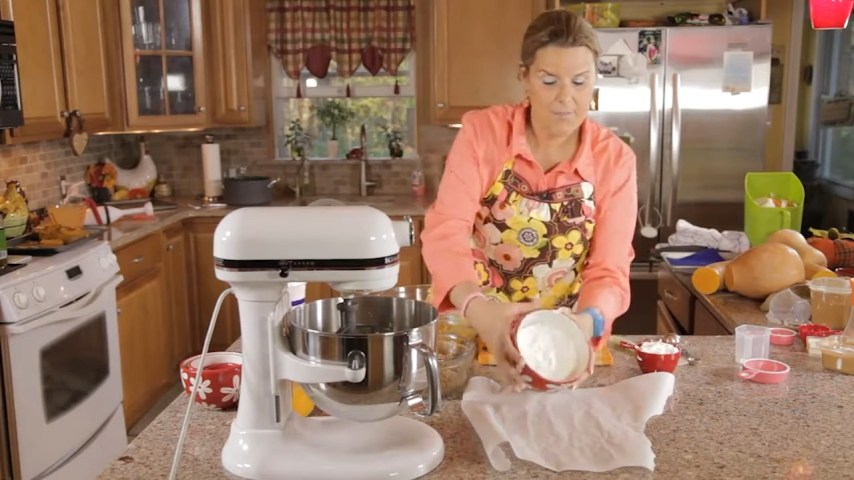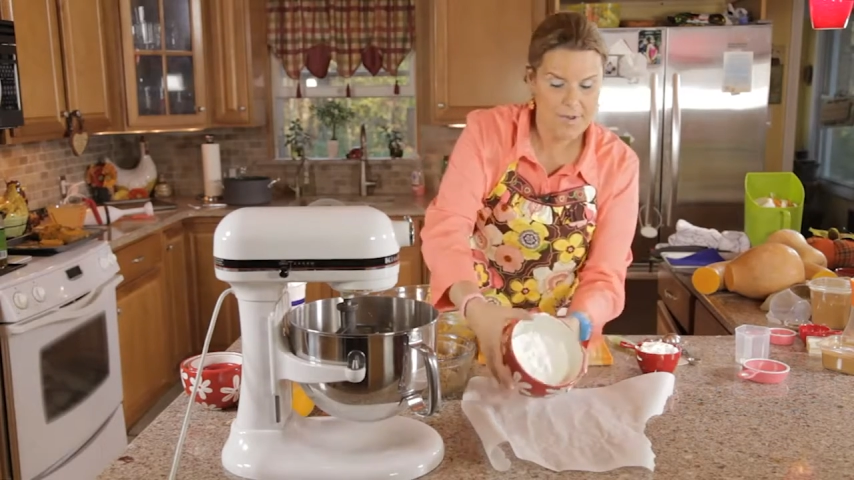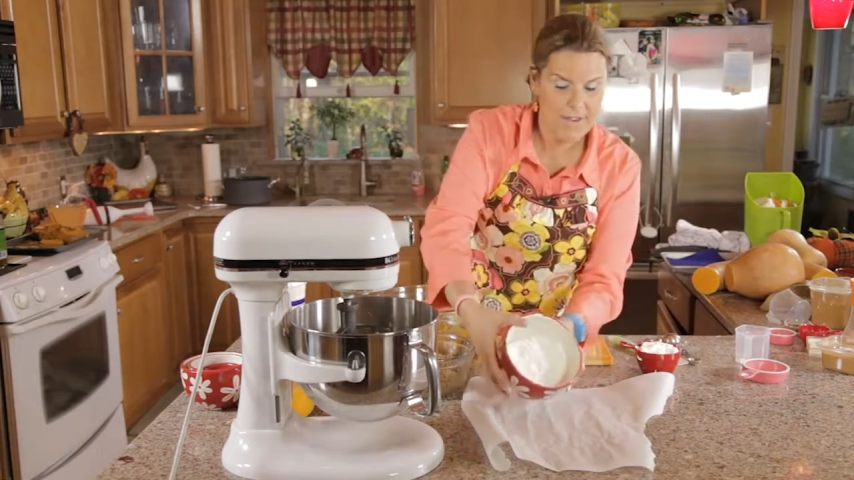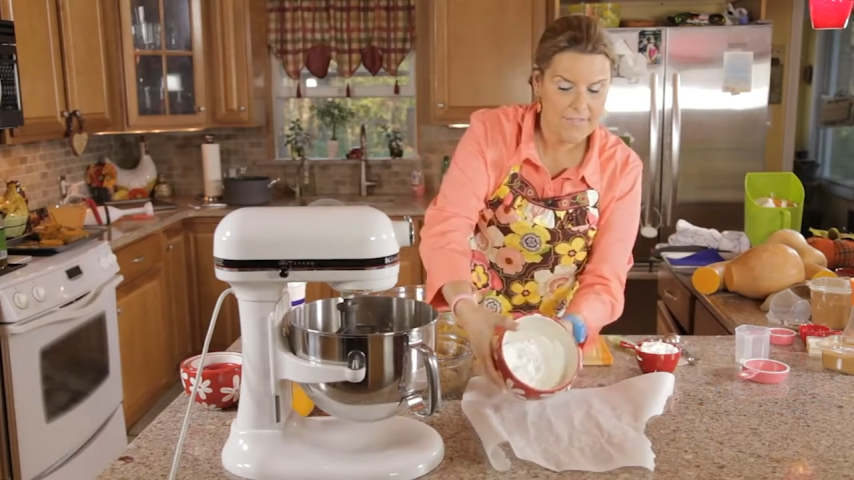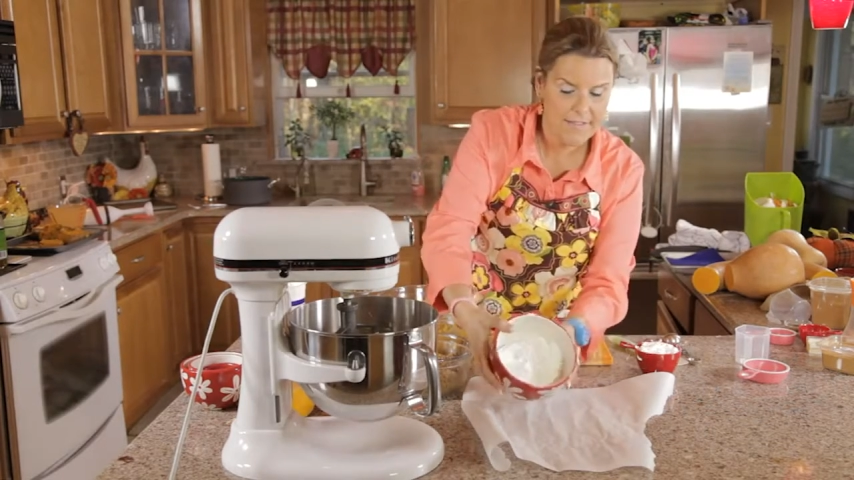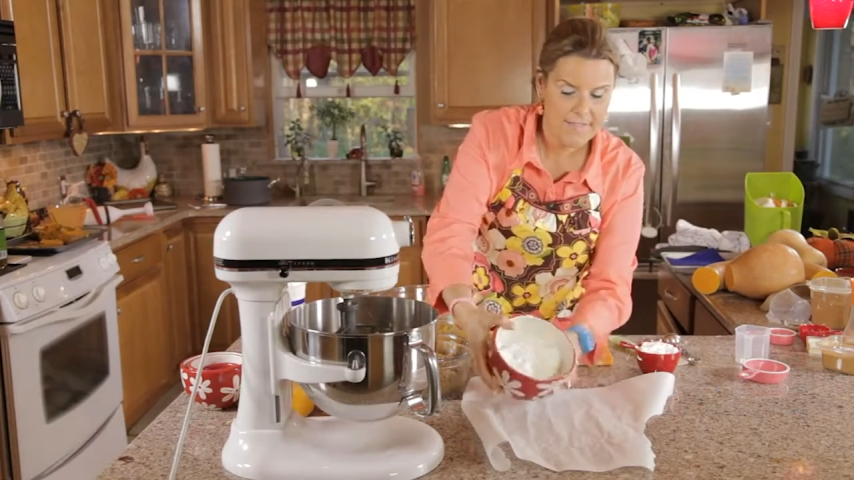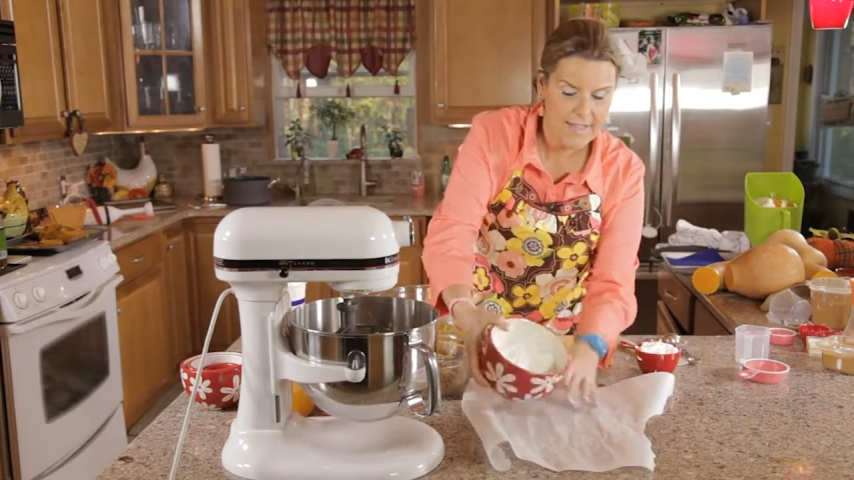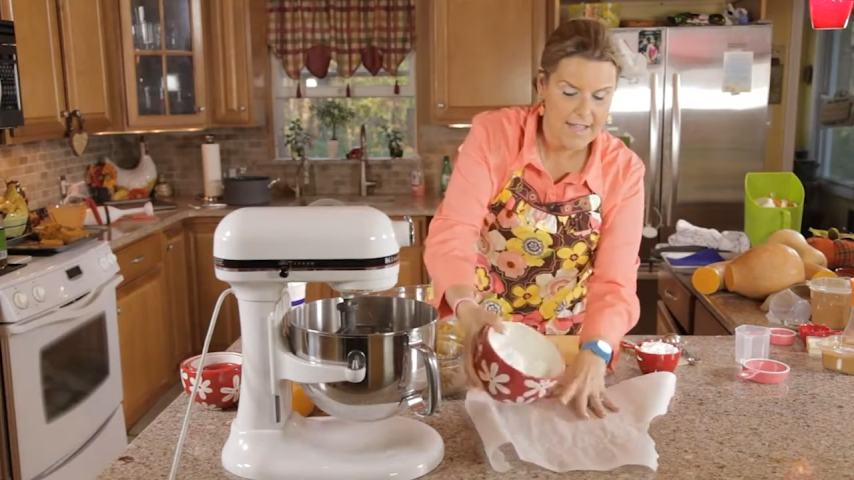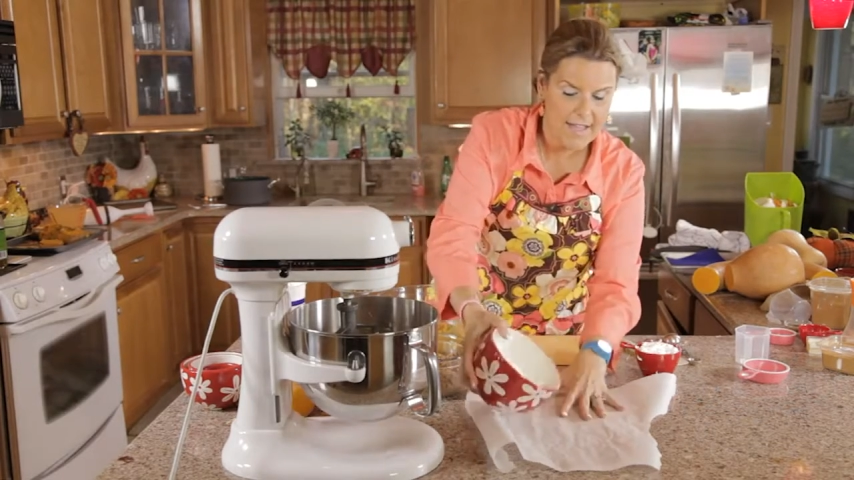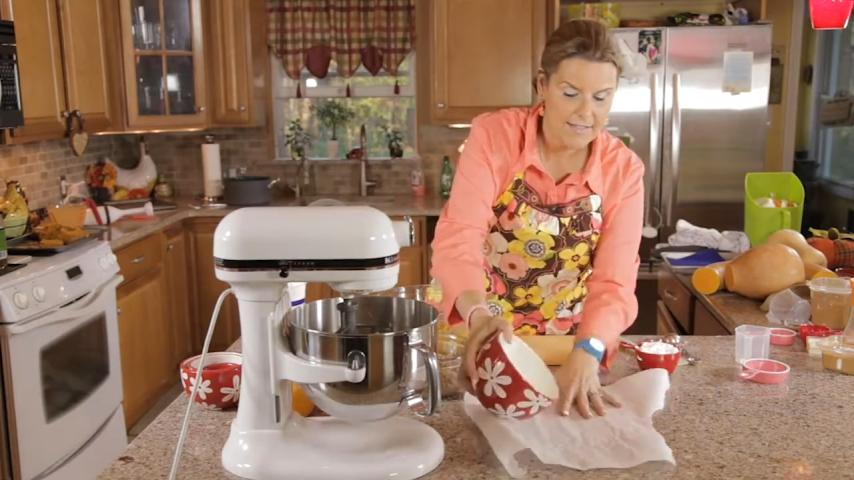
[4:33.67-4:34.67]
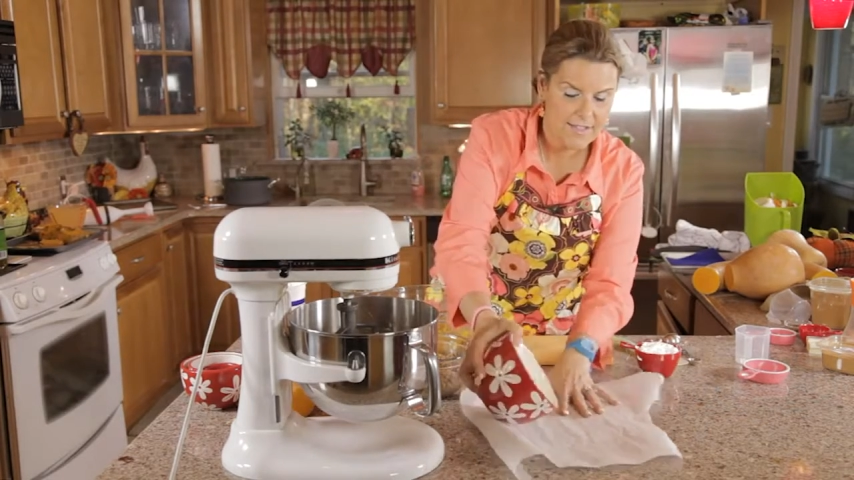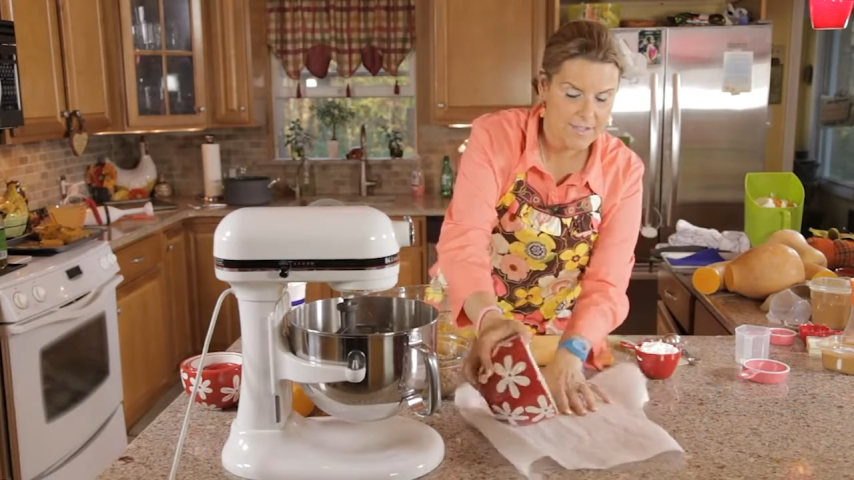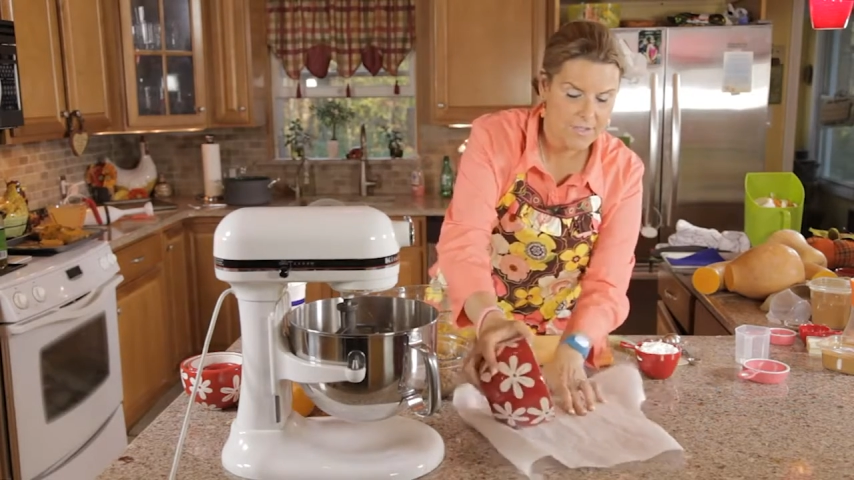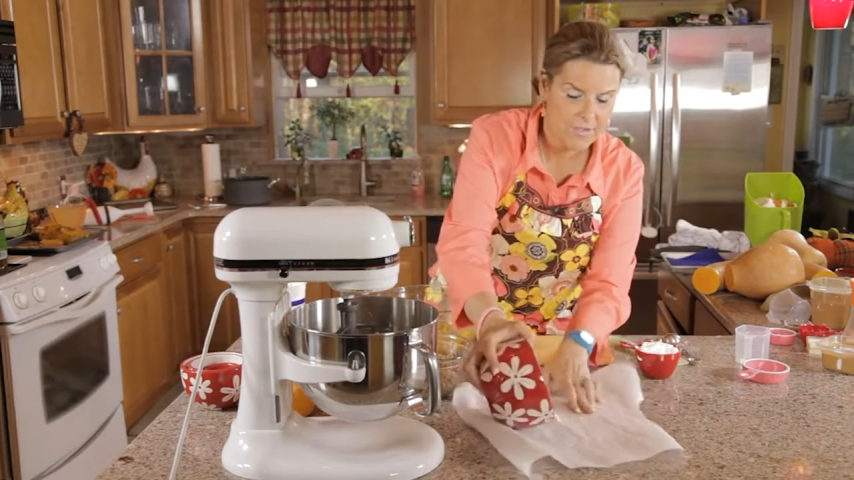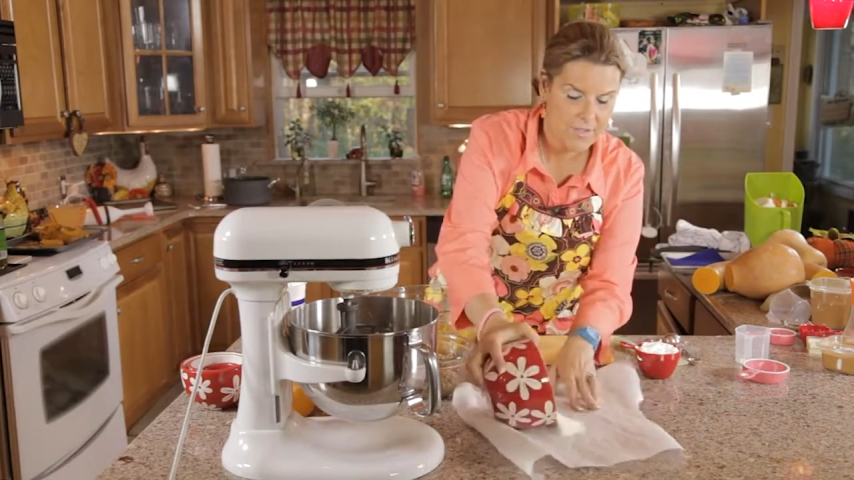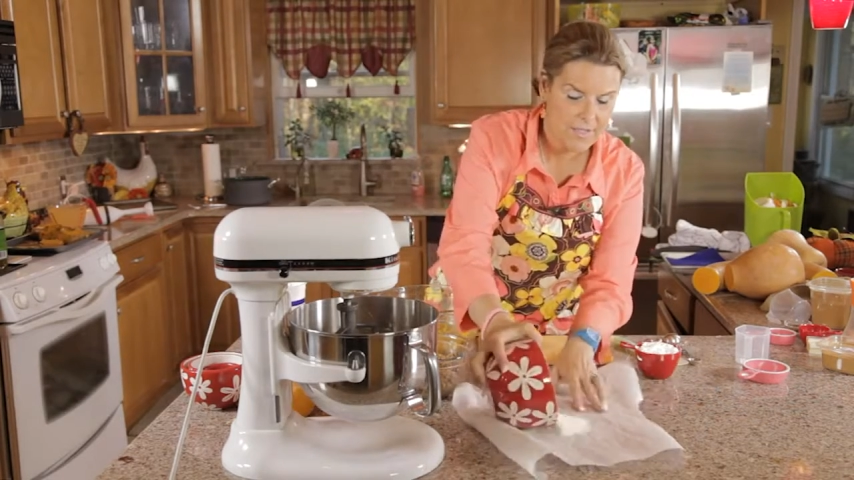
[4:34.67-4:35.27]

put everything onto